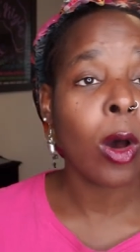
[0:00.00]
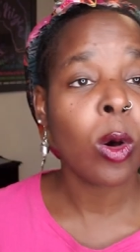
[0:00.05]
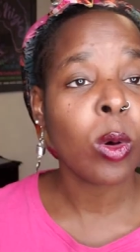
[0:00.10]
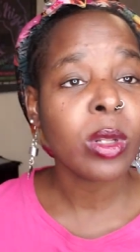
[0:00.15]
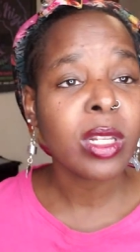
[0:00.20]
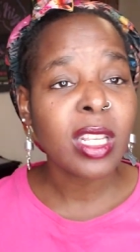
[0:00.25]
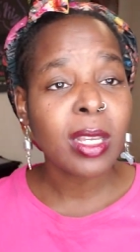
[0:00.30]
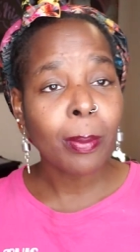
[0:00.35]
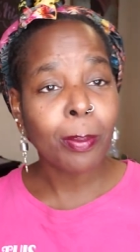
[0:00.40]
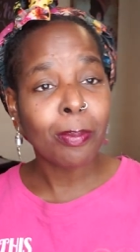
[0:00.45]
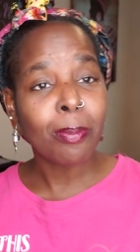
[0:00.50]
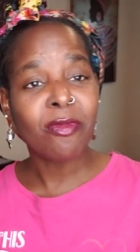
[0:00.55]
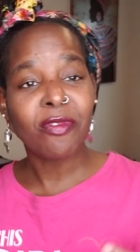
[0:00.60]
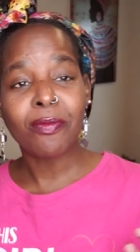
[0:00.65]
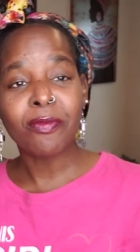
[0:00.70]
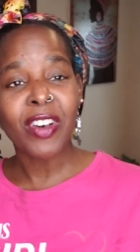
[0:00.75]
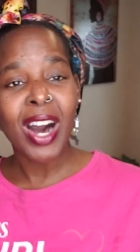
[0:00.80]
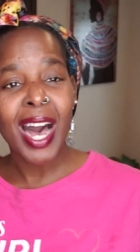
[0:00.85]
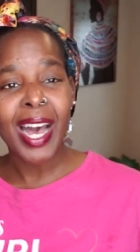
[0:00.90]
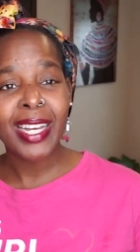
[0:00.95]
only
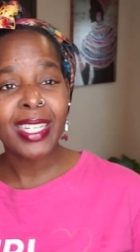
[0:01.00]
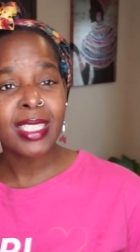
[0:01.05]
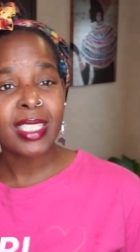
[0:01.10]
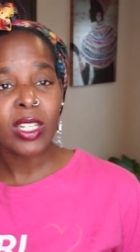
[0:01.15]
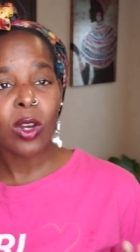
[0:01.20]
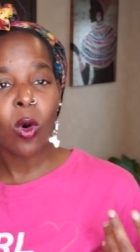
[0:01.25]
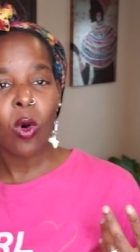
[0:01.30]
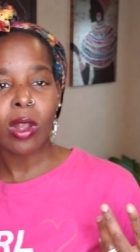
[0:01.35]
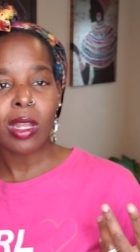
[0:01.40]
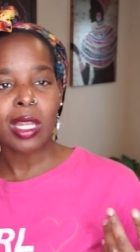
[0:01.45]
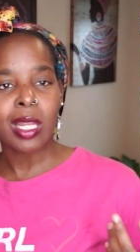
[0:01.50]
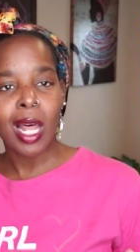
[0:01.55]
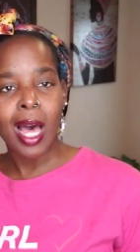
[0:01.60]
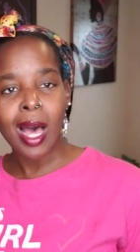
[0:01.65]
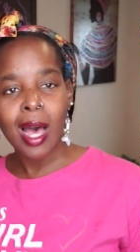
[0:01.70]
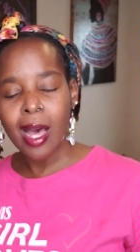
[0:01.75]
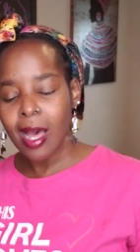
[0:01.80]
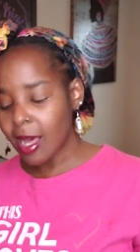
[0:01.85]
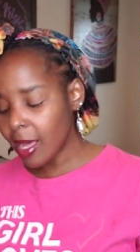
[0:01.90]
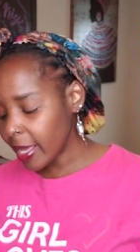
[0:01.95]
find it
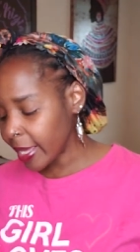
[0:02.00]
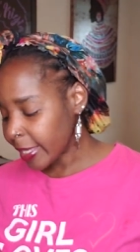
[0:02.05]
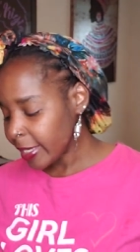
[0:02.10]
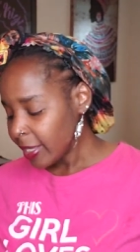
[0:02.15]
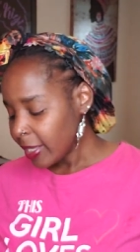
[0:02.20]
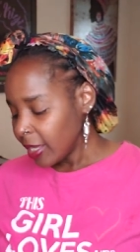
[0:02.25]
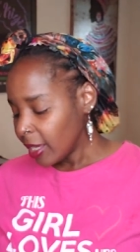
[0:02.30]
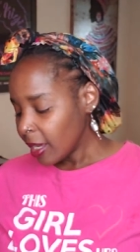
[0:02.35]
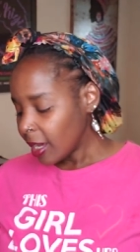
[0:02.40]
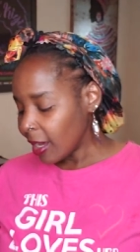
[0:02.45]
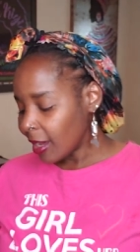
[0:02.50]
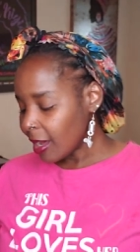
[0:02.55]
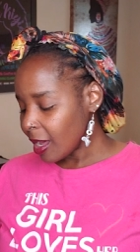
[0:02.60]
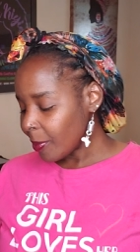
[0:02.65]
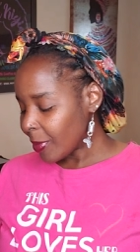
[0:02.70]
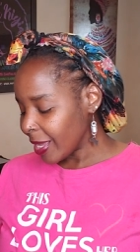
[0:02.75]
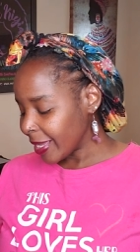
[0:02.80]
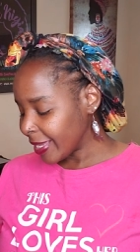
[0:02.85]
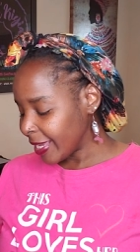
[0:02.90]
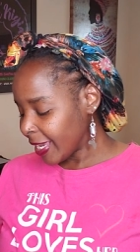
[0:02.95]
online.
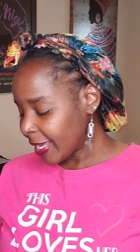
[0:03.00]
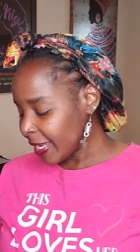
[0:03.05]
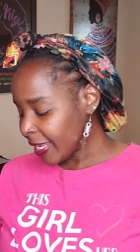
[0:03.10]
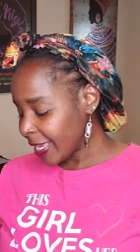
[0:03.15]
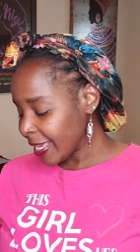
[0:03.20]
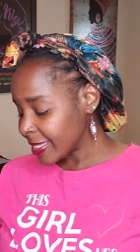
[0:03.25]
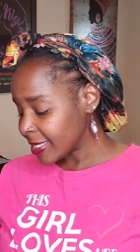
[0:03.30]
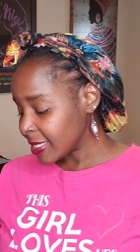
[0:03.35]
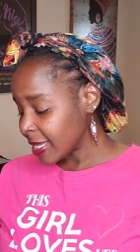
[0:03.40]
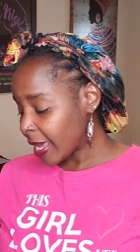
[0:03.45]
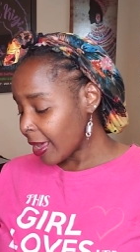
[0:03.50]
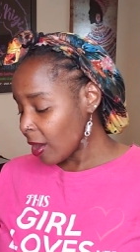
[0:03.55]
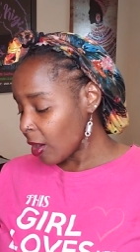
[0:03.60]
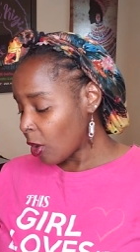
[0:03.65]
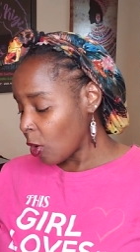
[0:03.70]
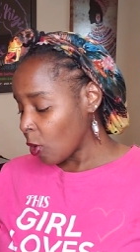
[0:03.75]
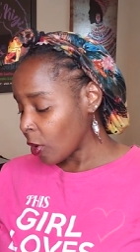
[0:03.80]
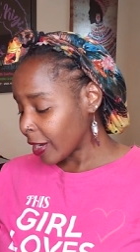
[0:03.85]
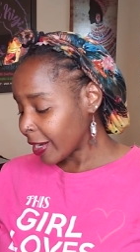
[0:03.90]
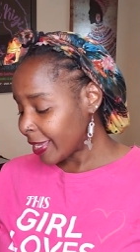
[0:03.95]
Um, again, it is the
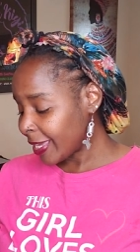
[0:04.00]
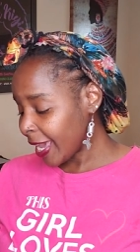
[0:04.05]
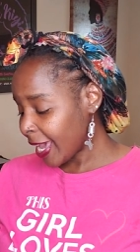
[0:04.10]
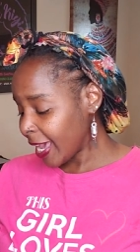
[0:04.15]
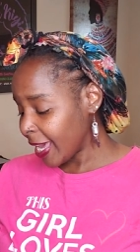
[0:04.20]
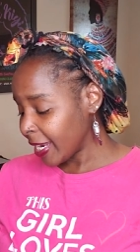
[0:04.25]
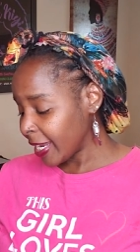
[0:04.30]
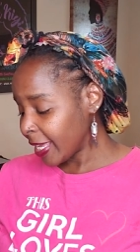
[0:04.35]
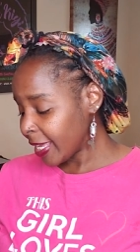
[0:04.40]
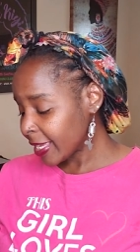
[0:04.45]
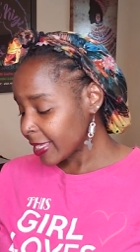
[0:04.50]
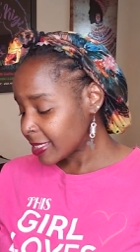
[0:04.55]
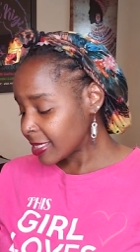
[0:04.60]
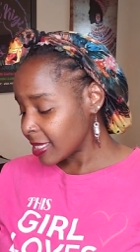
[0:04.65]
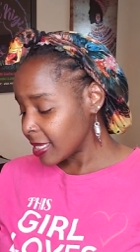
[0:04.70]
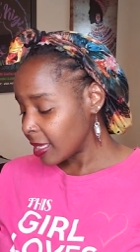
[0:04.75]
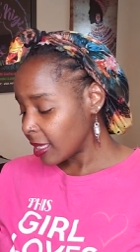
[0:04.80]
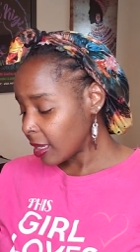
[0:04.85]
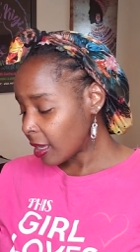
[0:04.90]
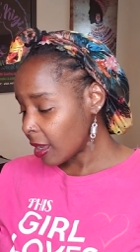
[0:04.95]

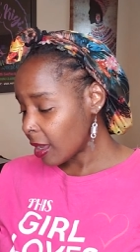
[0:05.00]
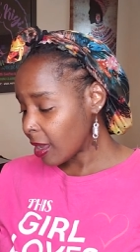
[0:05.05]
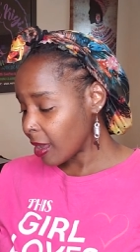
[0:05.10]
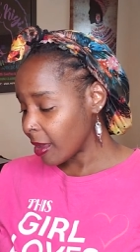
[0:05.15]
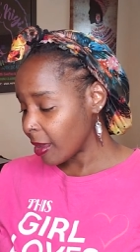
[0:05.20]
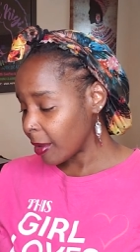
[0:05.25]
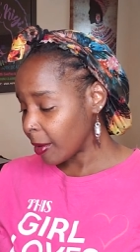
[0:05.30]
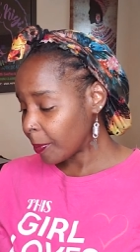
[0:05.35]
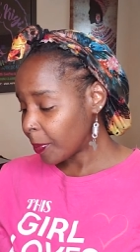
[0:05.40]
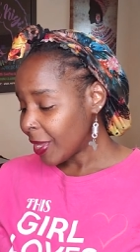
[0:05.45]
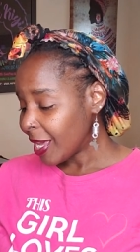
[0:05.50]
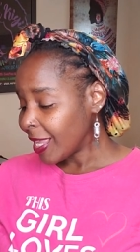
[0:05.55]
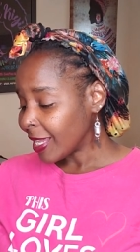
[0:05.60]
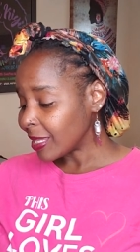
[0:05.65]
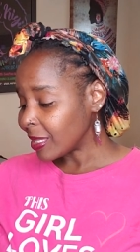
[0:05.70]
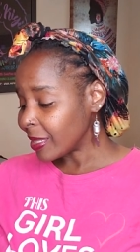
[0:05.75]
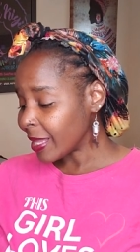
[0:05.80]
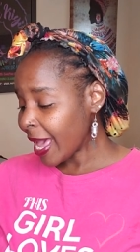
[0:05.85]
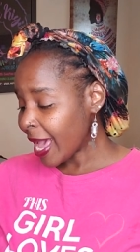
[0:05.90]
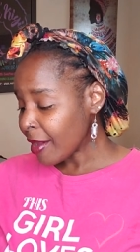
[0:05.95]
Organics um,
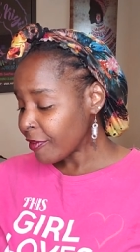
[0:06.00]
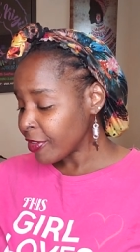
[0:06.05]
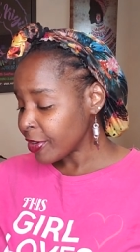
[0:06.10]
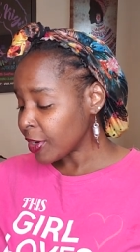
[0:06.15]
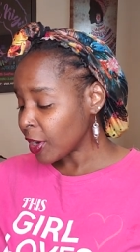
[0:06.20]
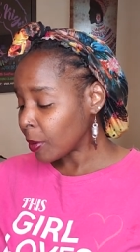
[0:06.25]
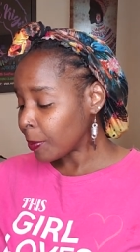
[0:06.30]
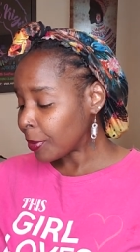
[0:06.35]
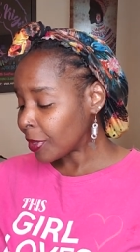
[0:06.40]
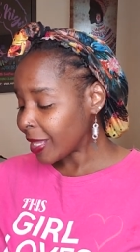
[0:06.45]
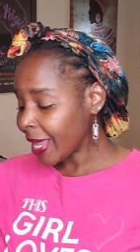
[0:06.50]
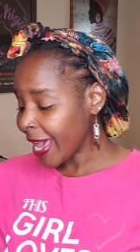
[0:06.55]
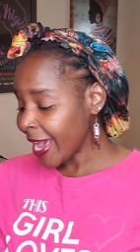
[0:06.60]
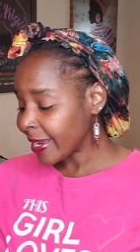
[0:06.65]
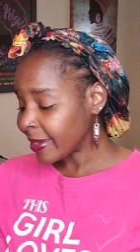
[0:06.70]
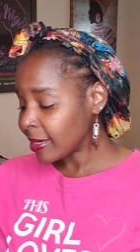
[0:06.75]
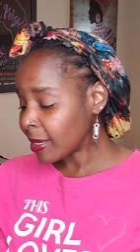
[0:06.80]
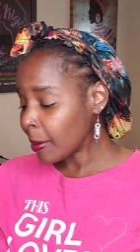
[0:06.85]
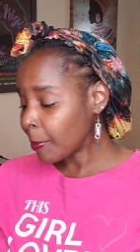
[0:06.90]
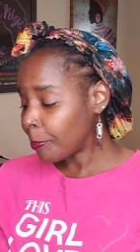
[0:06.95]
Lavender
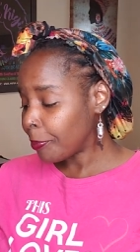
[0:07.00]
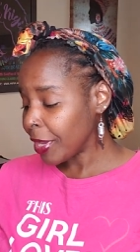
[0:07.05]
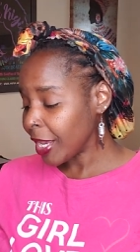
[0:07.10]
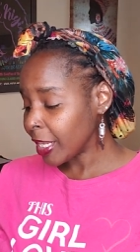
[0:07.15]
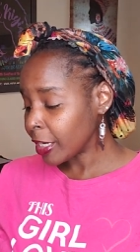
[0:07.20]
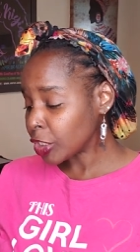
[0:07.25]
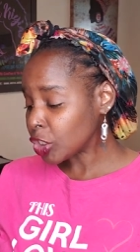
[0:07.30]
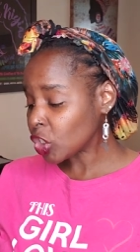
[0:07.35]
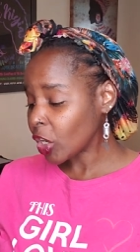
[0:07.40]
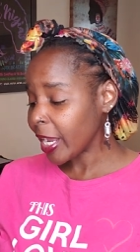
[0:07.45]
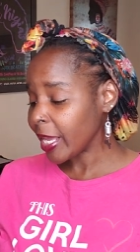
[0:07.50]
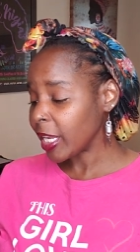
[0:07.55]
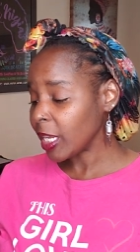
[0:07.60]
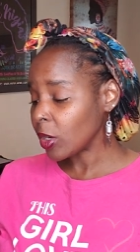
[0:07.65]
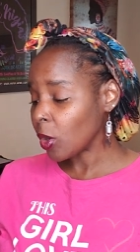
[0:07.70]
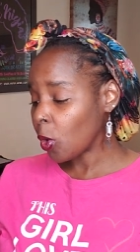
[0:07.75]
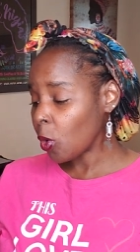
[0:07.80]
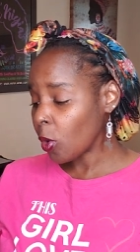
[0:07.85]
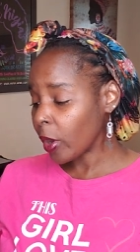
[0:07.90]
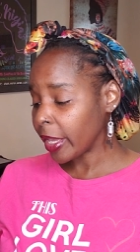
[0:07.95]
Platinum
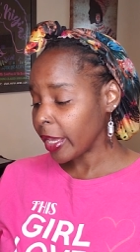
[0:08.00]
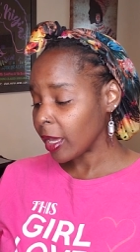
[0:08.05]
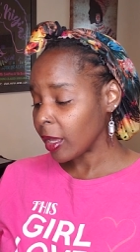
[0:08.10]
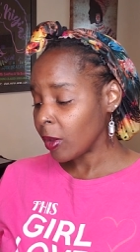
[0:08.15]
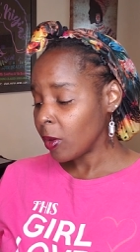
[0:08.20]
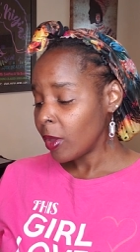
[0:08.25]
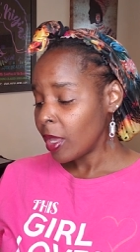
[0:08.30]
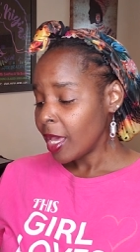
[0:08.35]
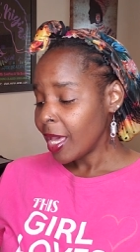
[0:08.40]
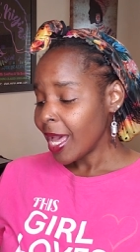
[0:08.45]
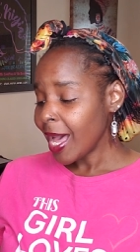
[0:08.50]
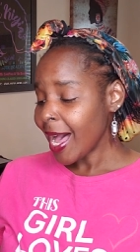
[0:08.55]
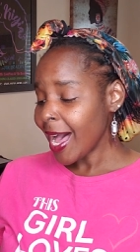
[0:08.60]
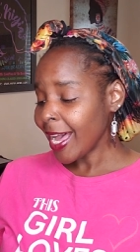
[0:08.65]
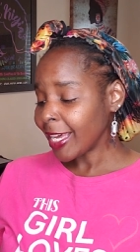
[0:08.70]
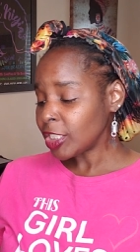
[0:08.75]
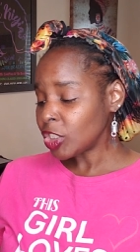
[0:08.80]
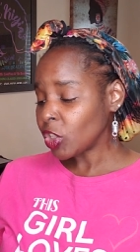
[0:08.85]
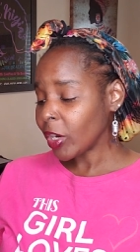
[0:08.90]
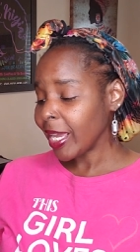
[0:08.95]
Penetrating Oil.
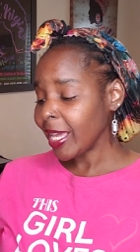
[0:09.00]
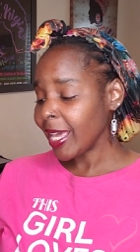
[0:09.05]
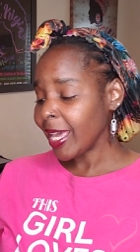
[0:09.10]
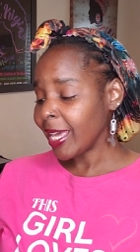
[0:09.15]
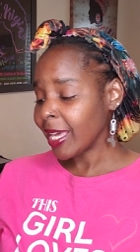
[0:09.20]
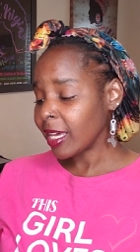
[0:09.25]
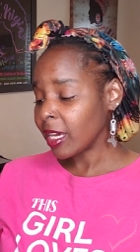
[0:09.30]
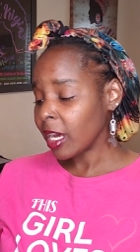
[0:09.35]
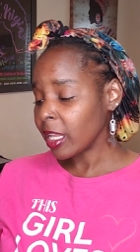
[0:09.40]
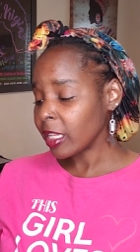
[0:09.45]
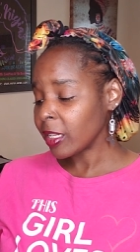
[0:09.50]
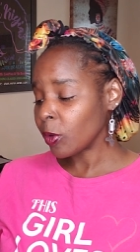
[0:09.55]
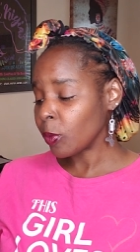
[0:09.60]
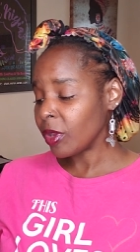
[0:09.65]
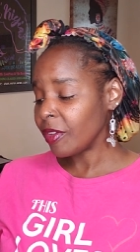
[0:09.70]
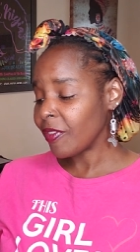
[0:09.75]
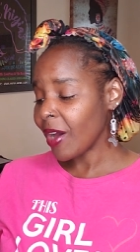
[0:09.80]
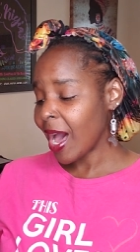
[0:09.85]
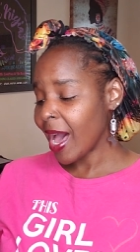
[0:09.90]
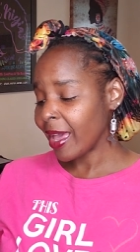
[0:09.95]
Hydrate and Color
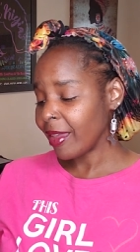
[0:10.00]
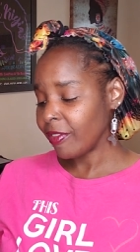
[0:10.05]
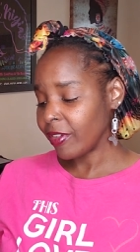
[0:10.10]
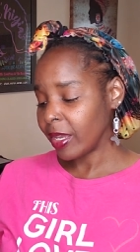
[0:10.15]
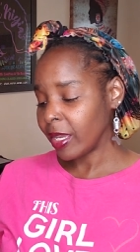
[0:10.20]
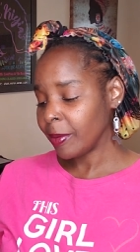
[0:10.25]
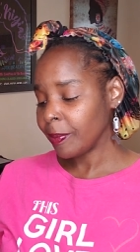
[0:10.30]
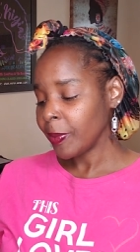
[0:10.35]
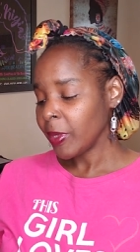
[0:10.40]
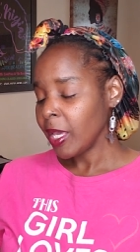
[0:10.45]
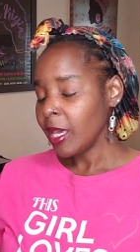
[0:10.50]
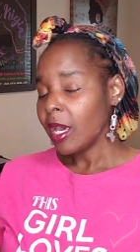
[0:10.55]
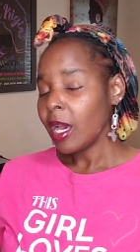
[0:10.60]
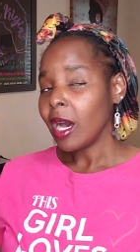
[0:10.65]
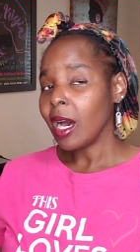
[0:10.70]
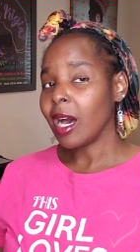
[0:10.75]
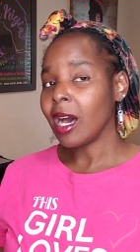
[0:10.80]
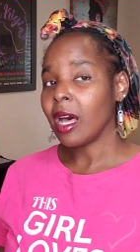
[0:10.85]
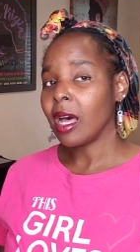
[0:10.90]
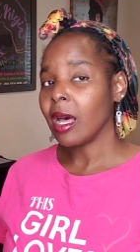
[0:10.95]
Reviving.
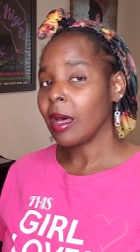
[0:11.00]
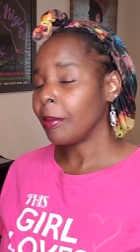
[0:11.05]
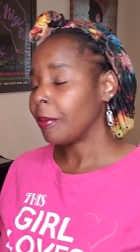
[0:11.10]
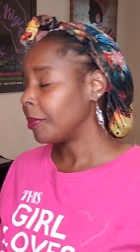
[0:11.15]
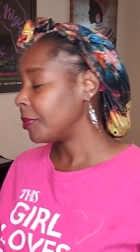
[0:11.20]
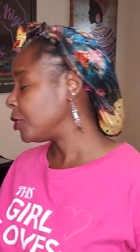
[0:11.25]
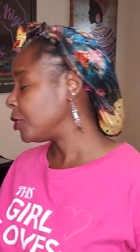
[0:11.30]
Um,